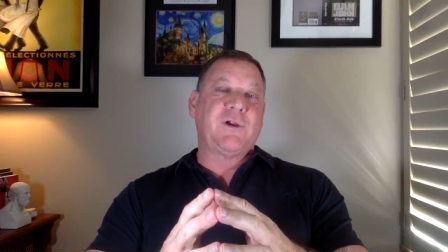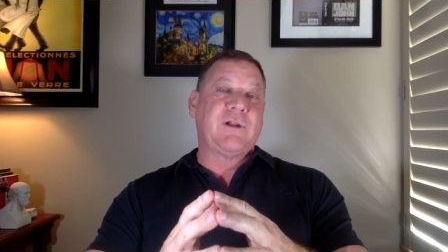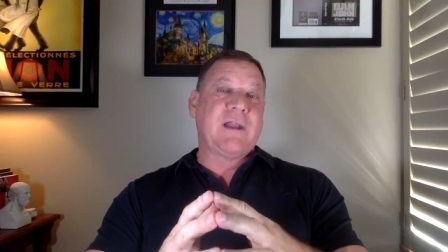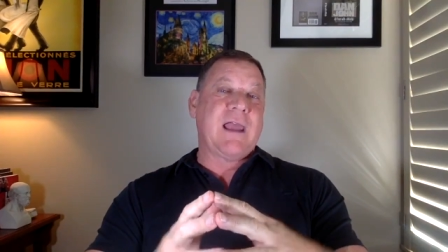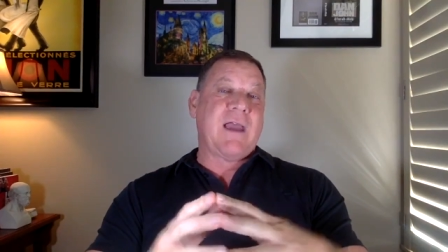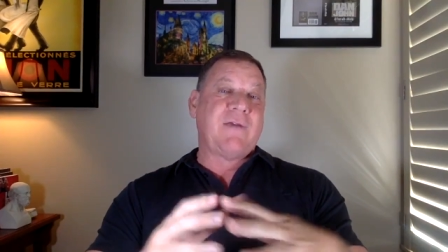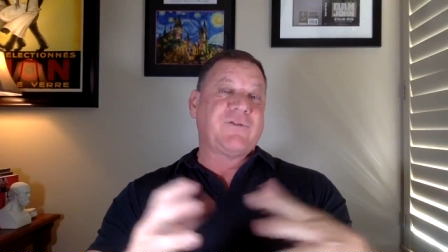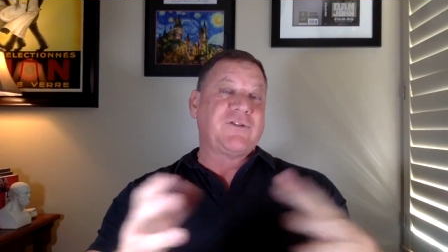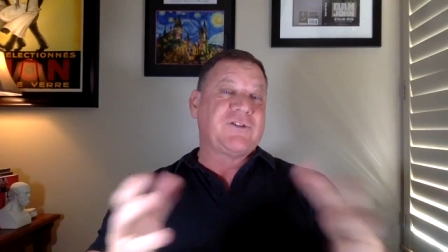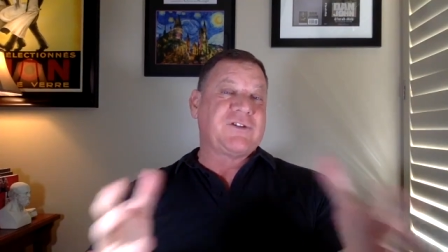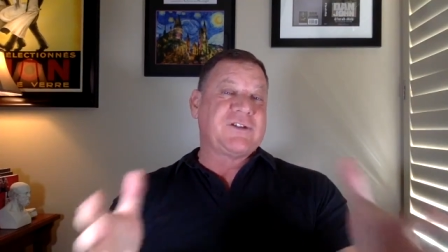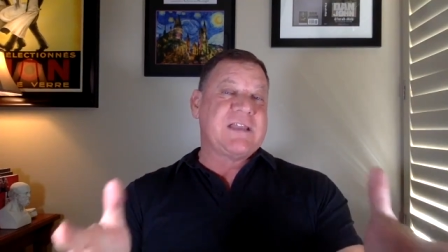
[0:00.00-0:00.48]
You'd
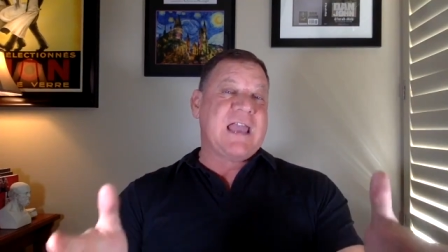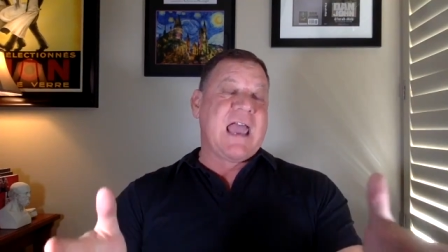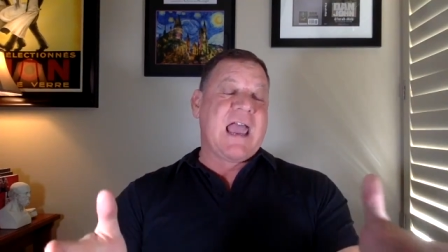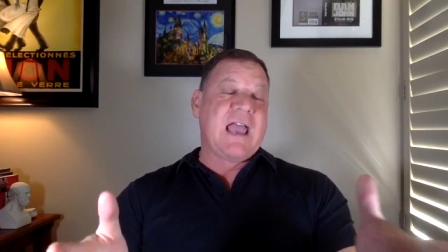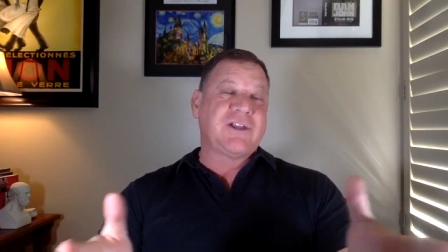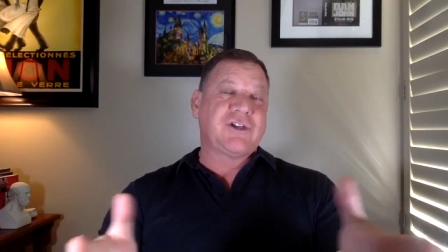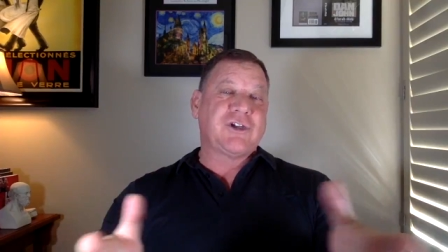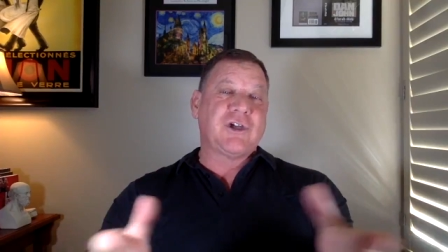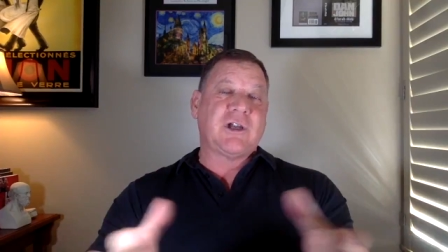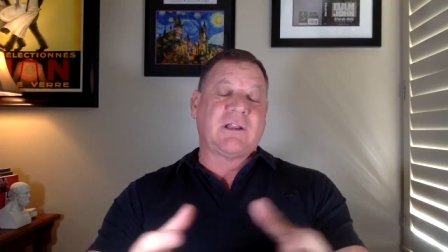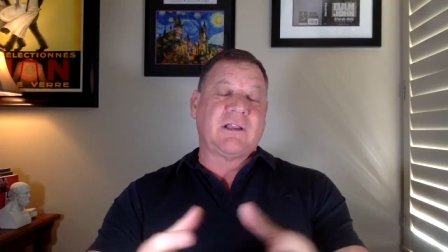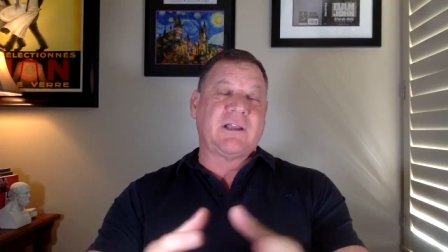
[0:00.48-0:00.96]
have to
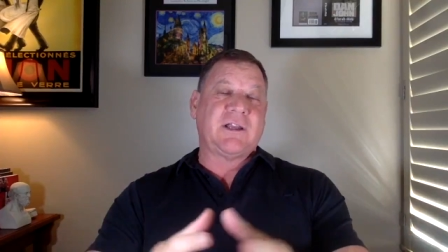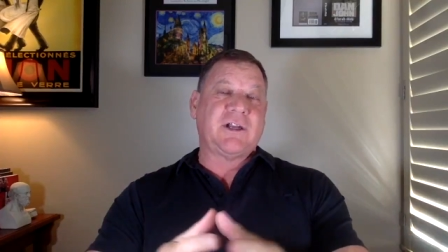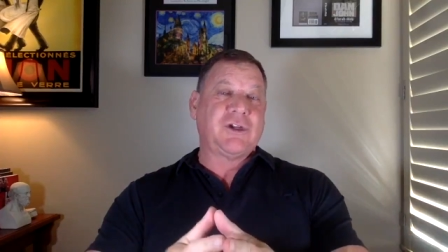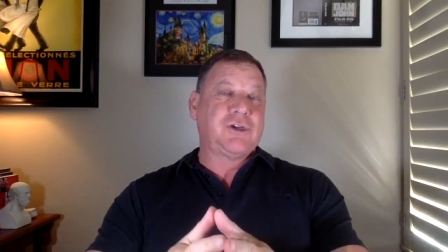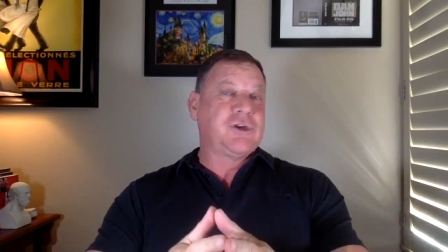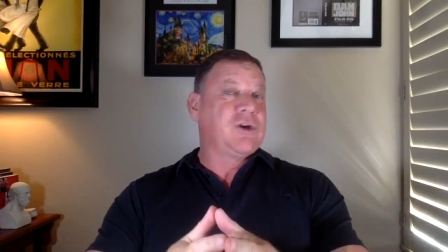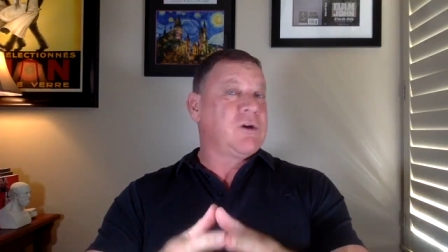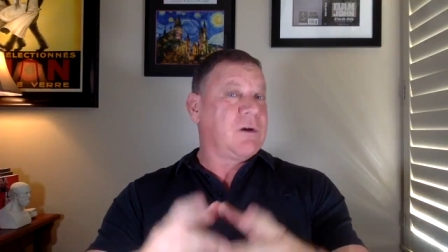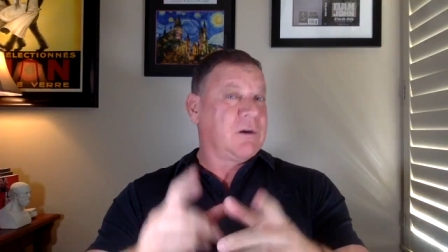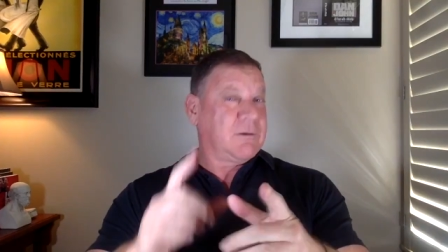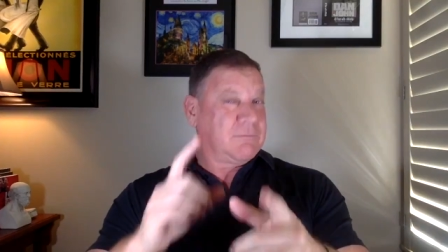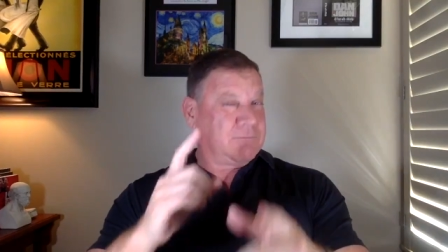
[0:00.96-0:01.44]
snatch and clean a
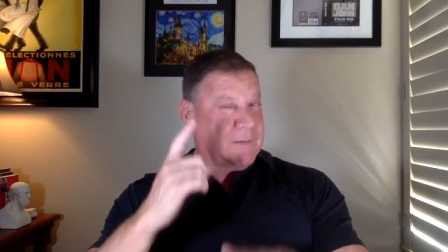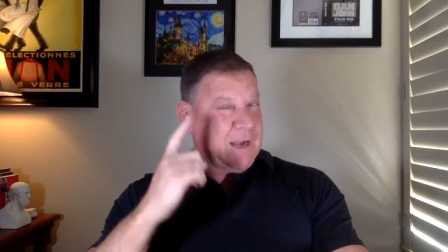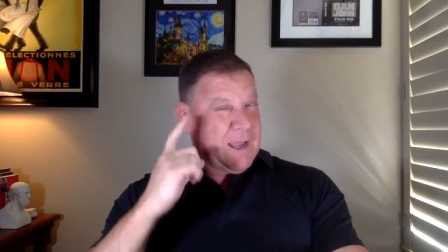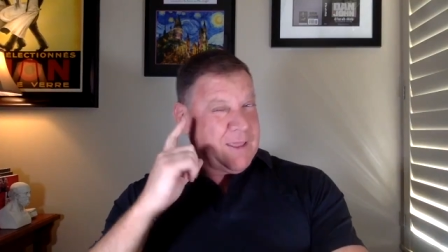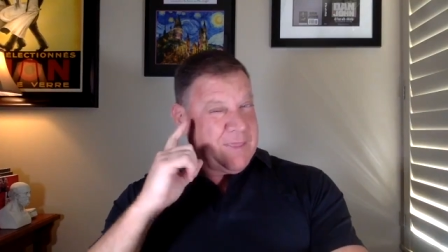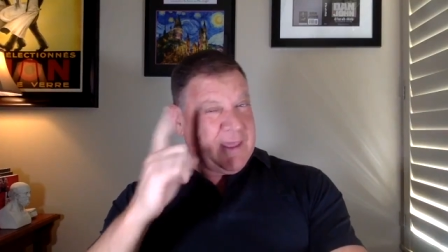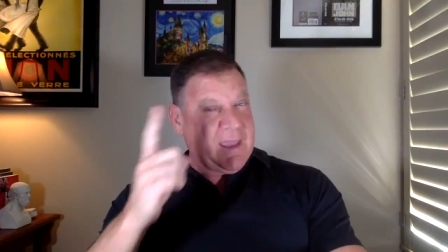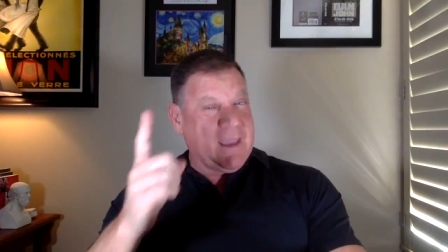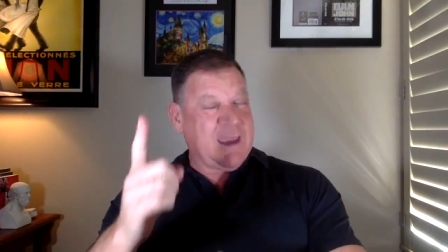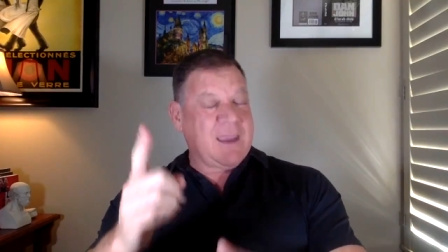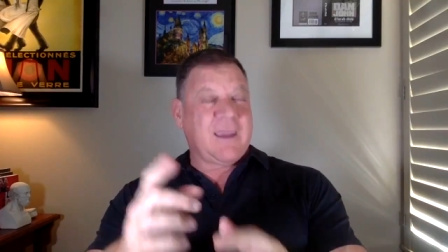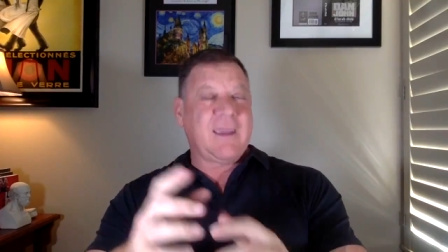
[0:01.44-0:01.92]
jerk. I
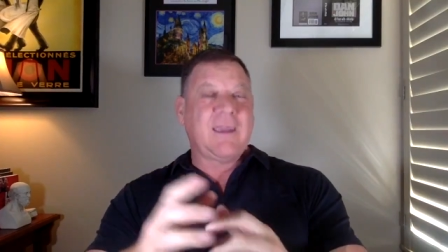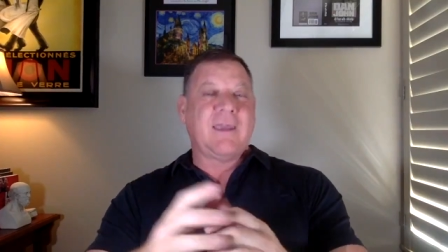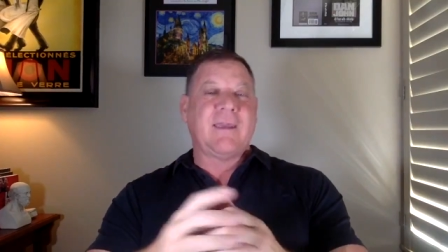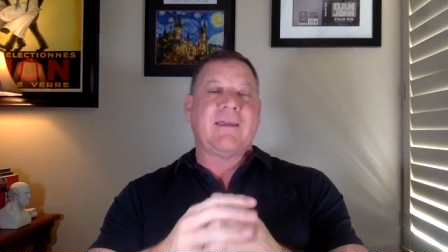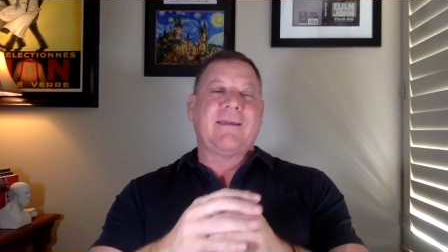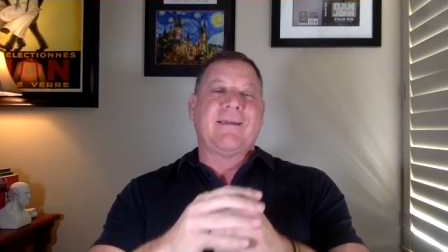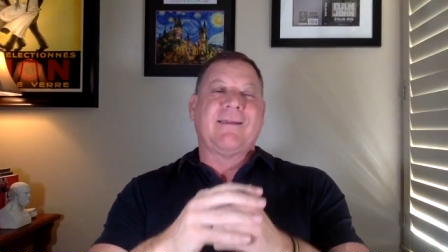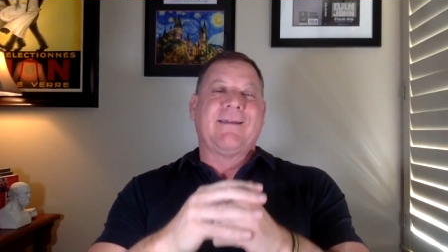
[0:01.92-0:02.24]
think.